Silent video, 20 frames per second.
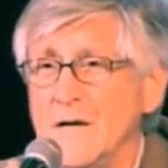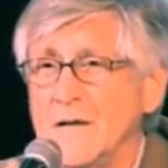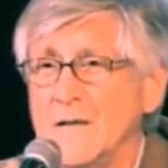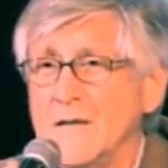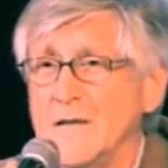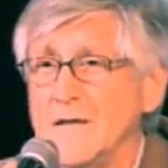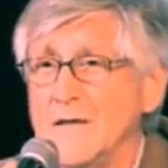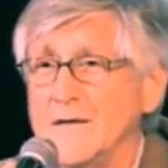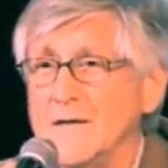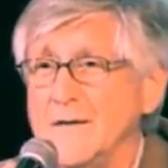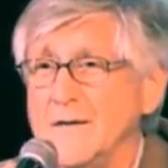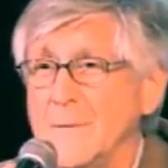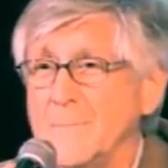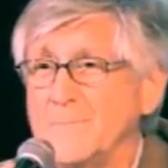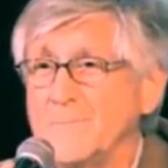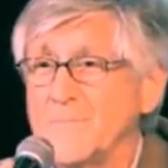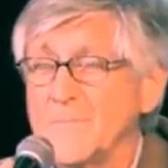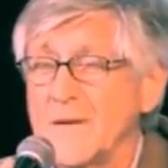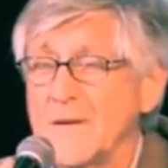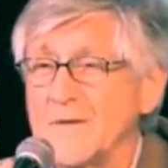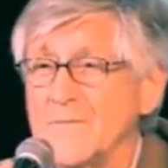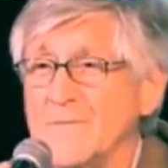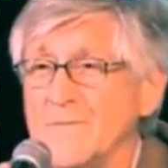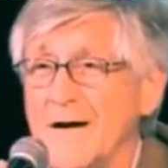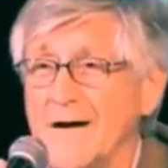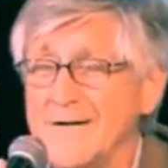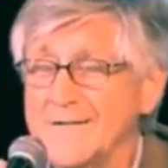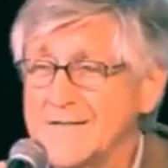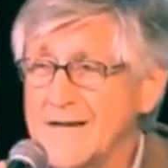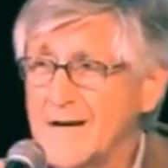The, um, if,
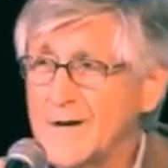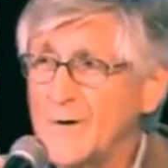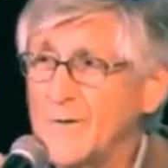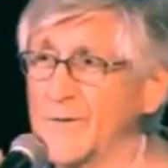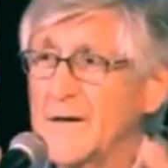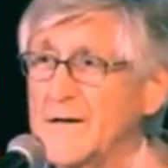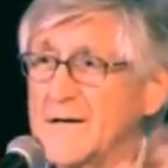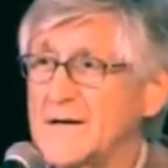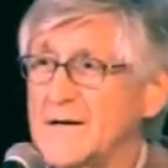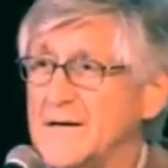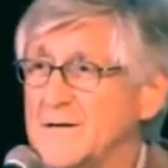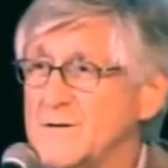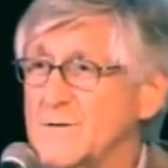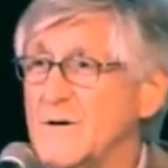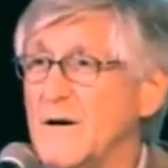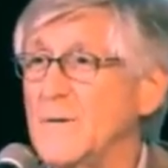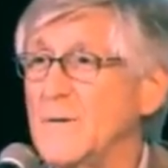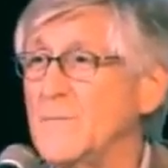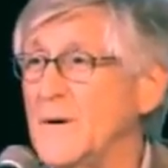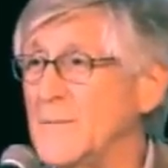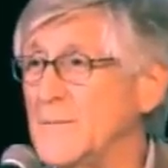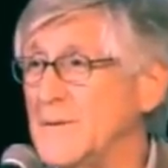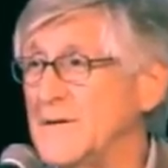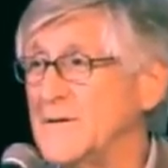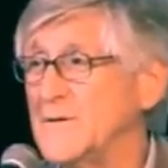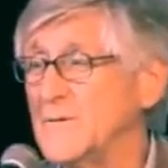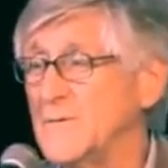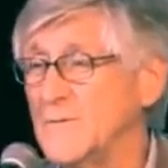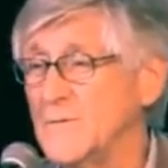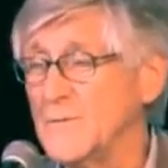as I go around the country, I bump
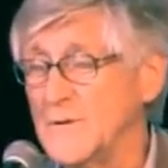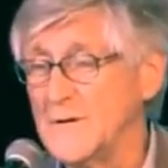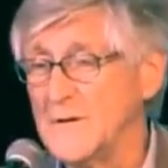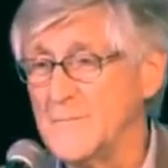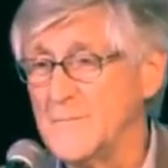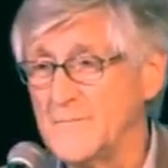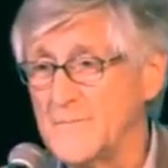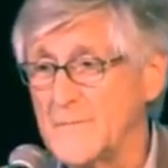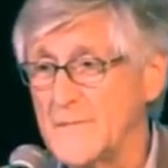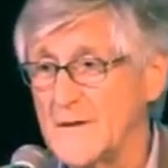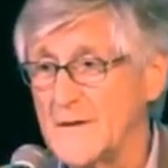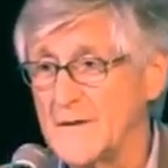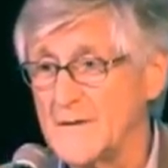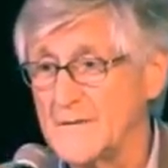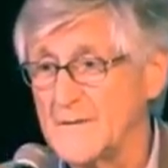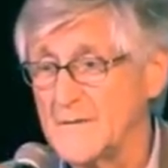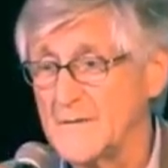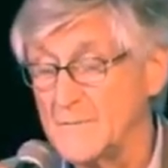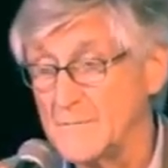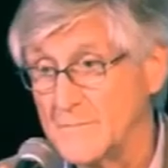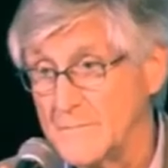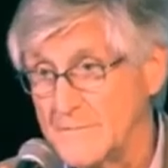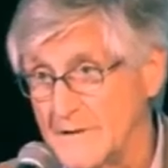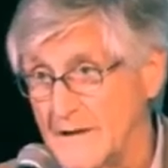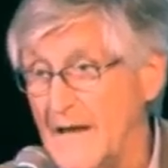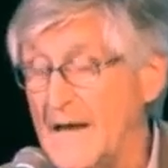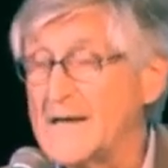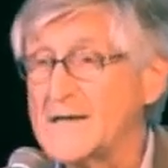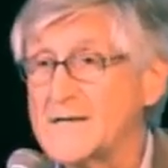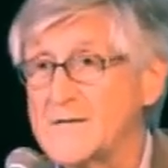into uh, uh, you know,
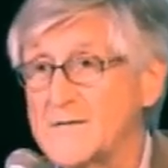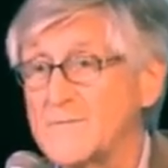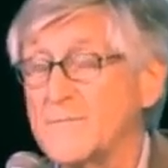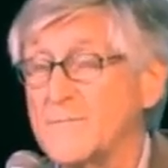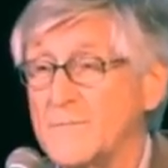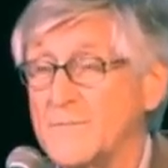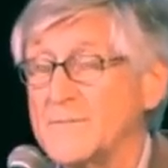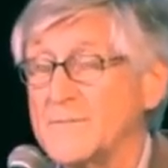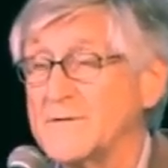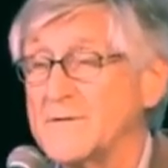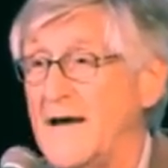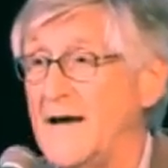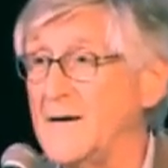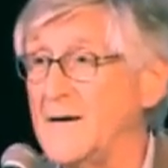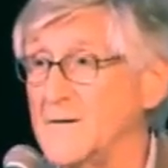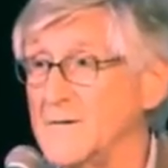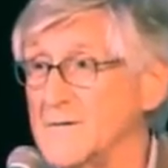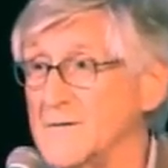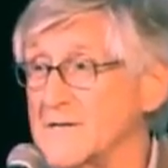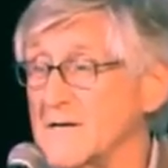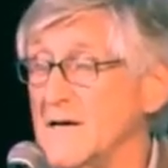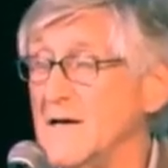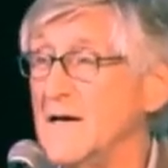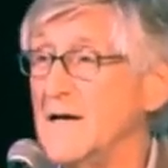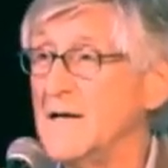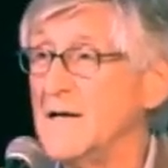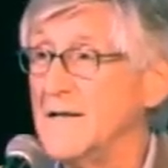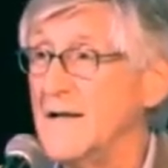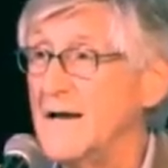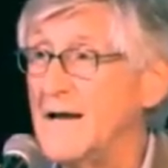lots of towns
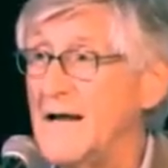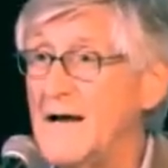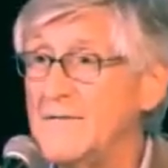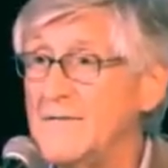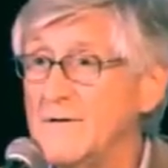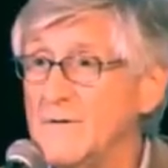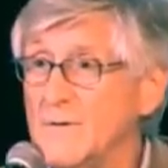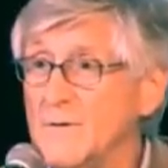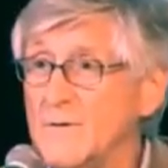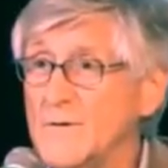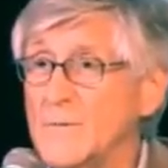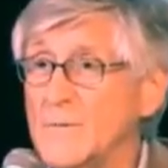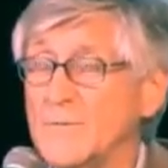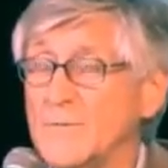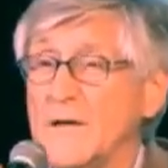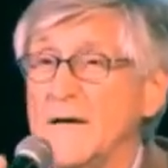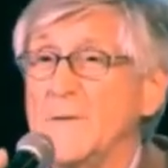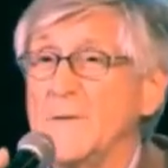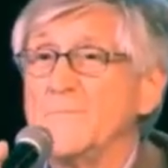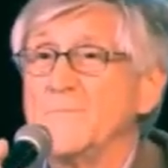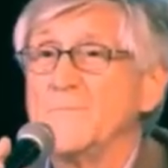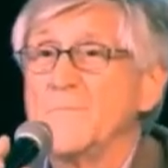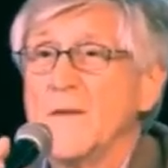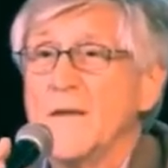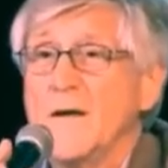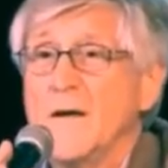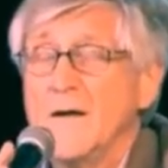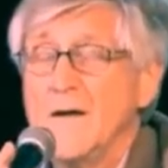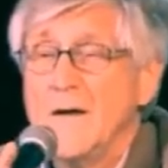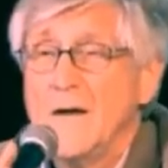that have a nuclear plant.
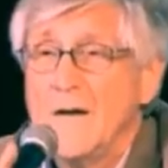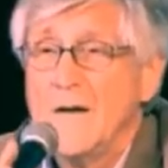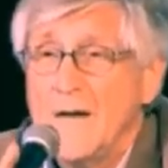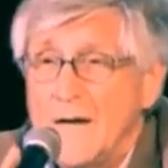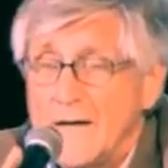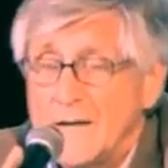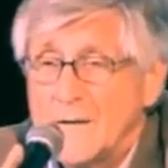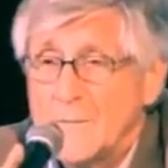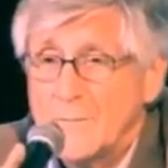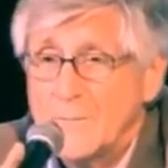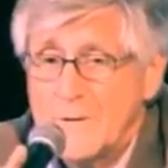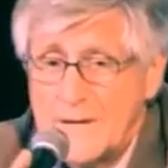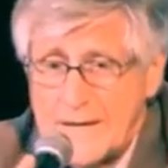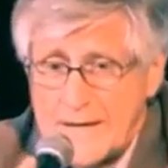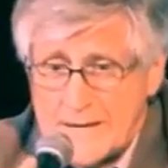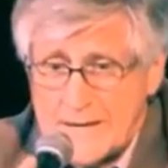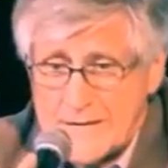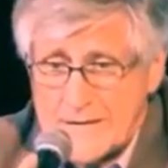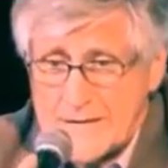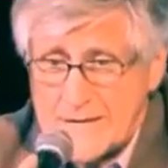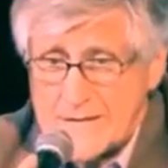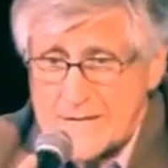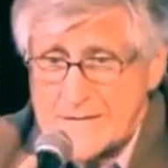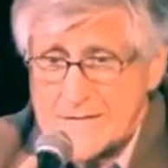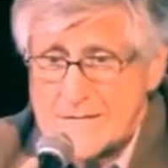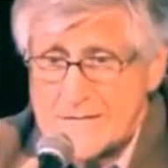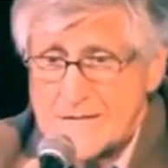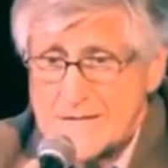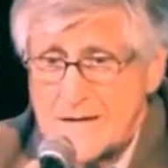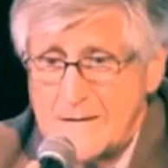And the plant
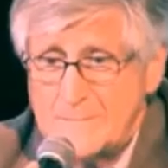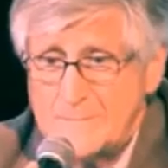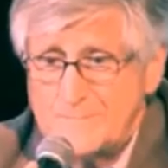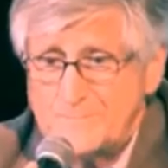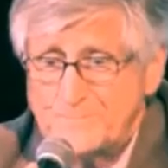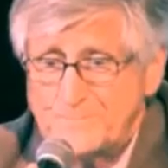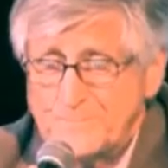is, um,